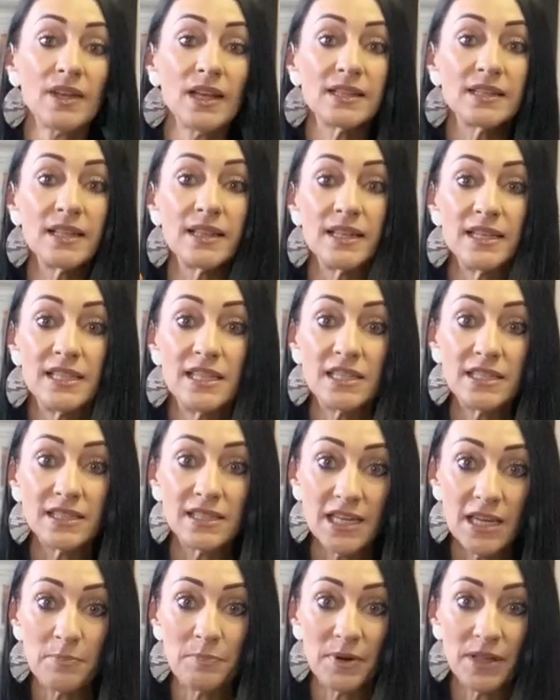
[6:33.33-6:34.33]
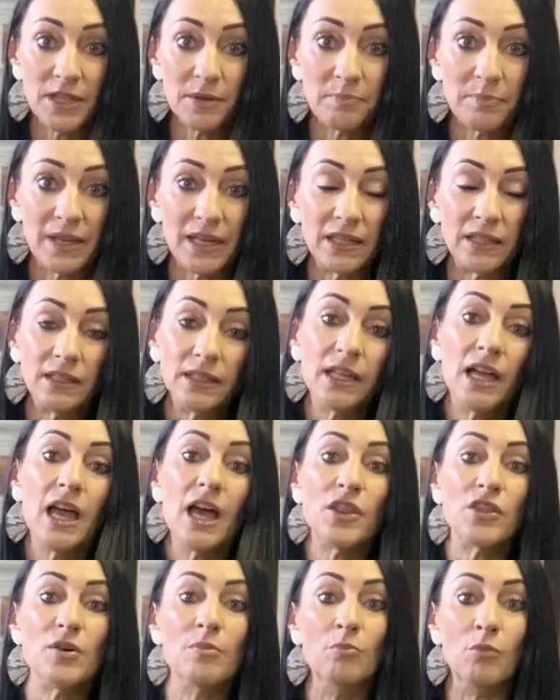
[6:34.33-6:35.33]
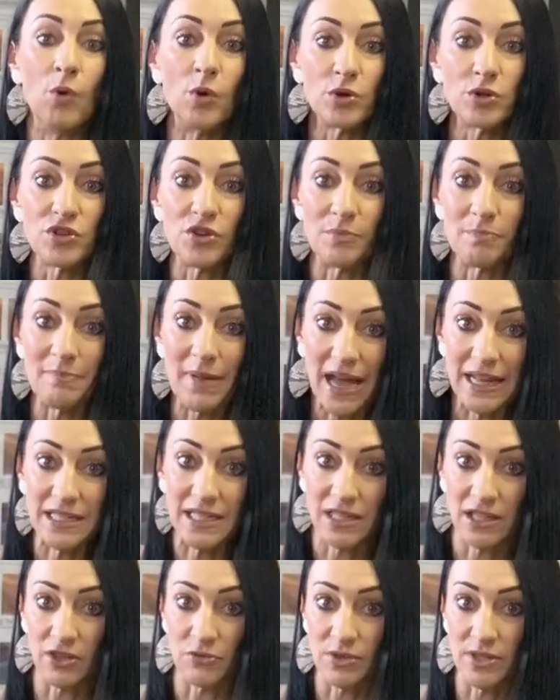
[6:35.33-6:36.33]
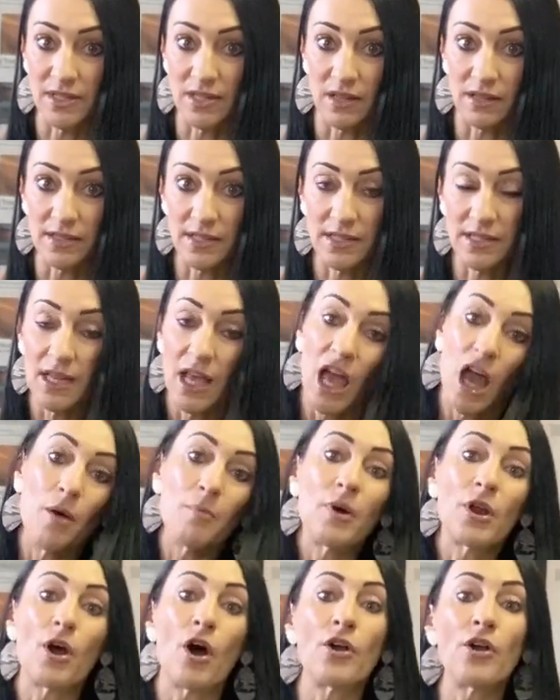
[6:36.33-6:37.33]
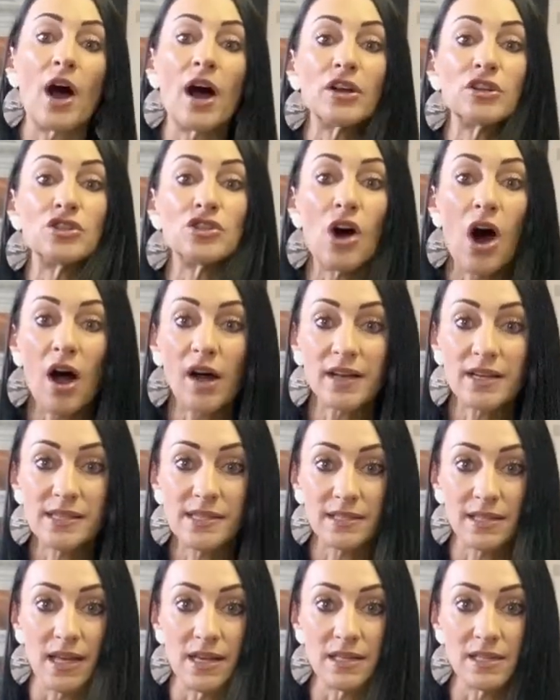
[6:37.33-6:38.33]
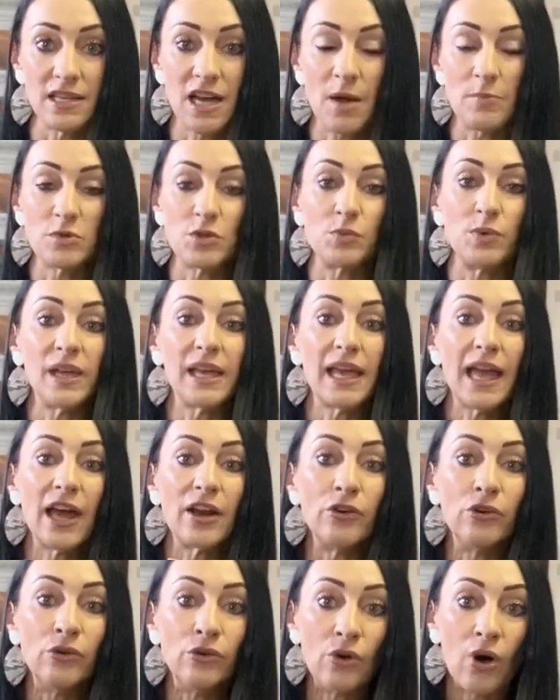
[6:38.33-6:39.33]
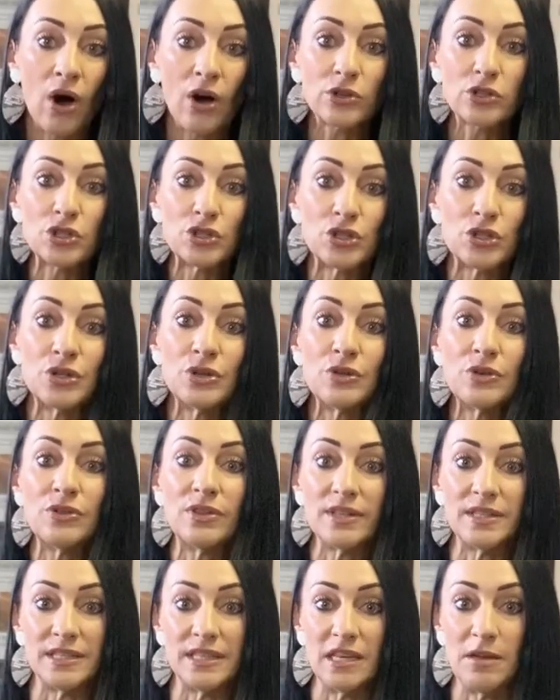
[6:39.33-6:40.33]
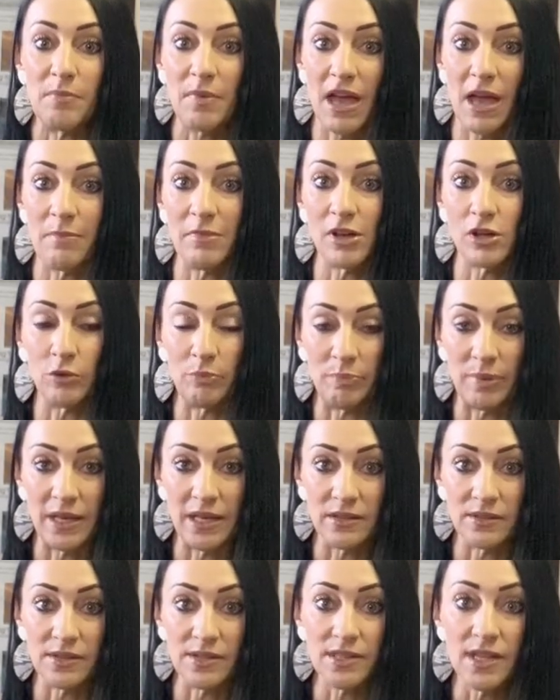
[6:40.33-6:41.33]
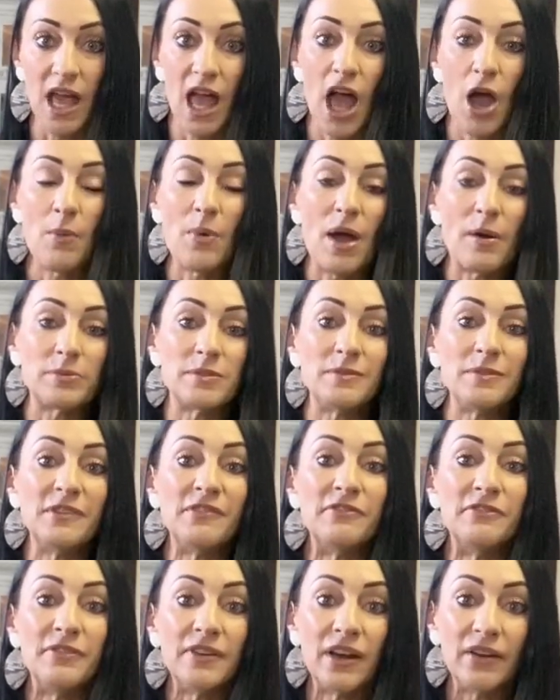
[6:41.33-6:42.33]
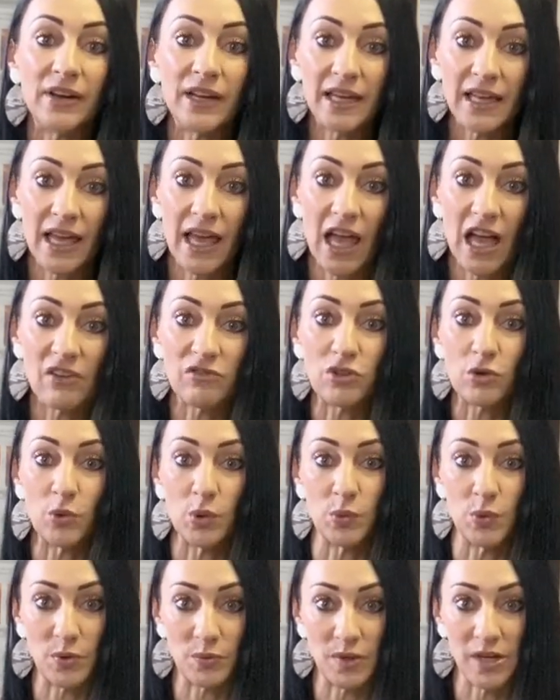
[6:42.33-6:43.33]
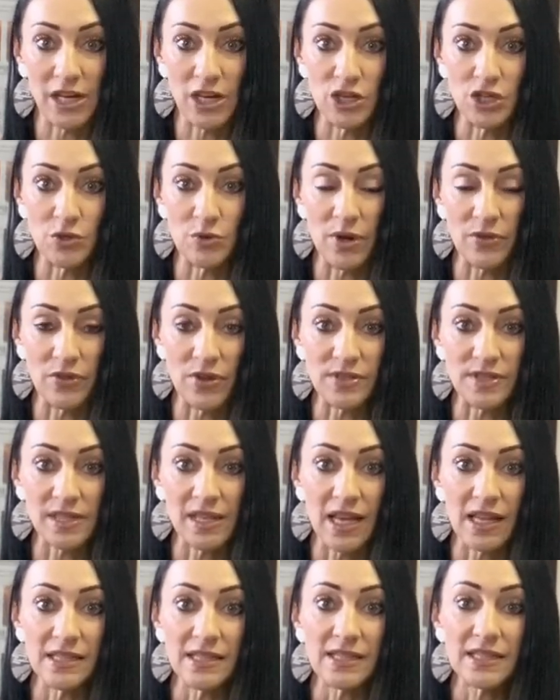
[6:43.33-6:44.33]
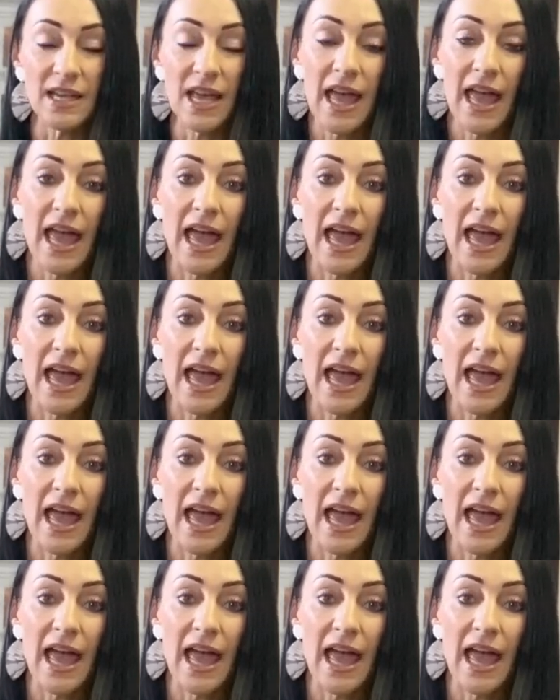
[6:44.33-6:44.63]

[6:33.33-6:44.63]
The deeper the peel, the more dramatic the results. But on our darker skin types, we cannot do the deep chemical peels. We have to be very careful with what we can do on those skins.